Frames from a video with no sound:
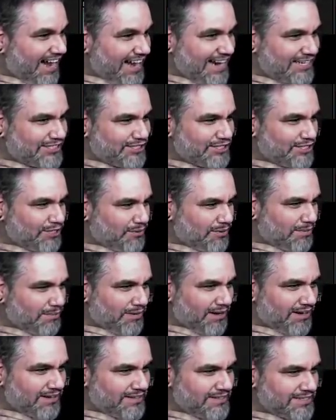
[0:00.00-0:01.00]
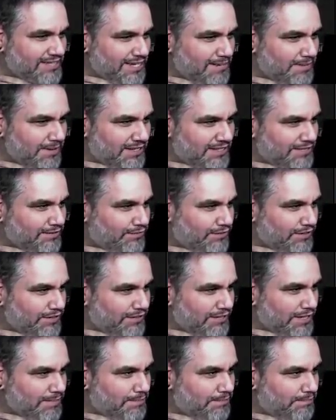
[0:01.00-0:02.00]
I actually don't want to block this guy because if we
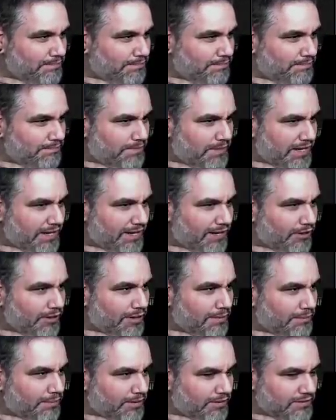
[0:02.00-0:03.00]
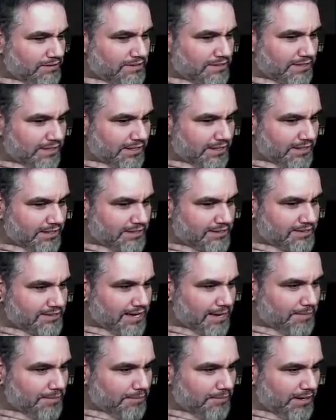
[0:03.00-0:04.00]
do, they. They can go get Pulse and then get
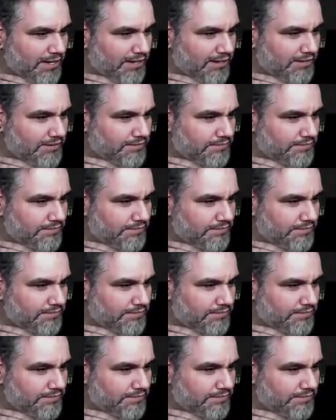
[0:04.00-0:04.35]
Snapper back.